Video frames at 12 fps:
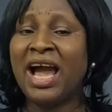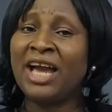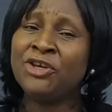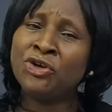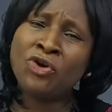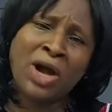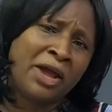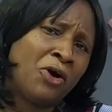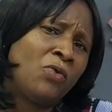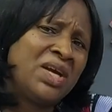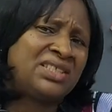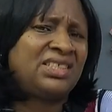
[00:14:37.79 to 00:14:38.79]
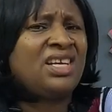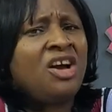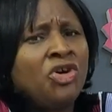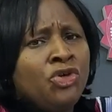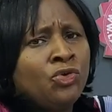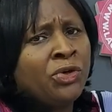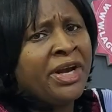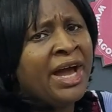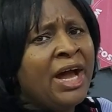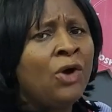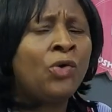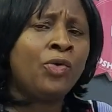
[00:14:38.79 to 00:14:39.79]
And you know, I always tell you
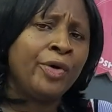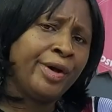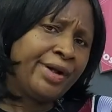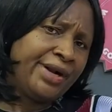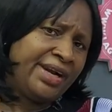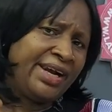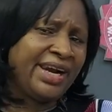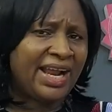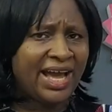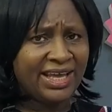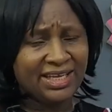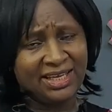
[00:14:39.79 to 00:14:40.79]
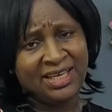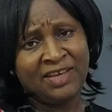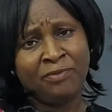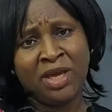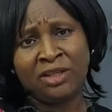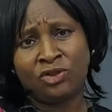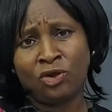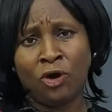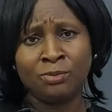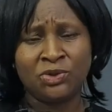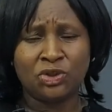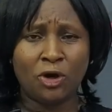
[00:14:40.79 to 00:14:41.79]
now, like, give me a
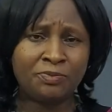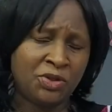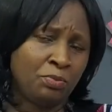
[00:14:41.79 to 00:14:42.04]
thumbs up.